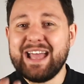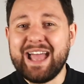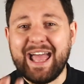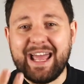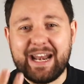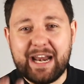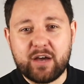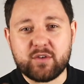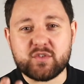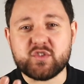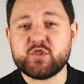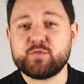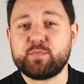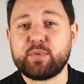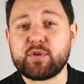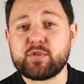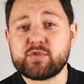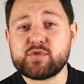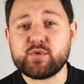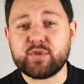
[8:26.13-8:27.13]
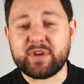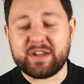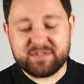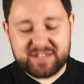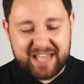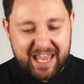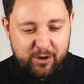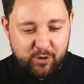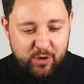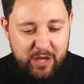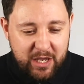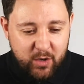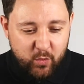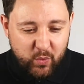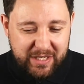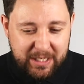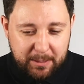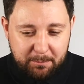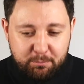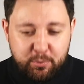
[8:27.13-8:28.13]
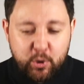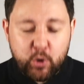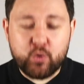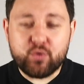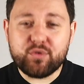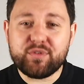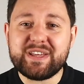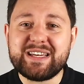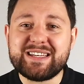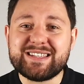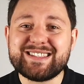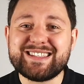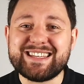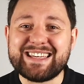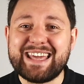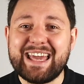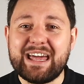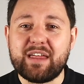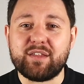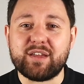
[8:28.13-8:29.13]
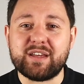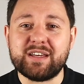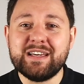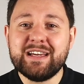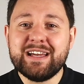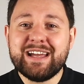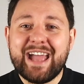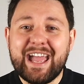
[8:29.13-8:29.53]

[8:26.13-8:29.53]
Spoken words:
and our spiritual gifts, how we can pull these together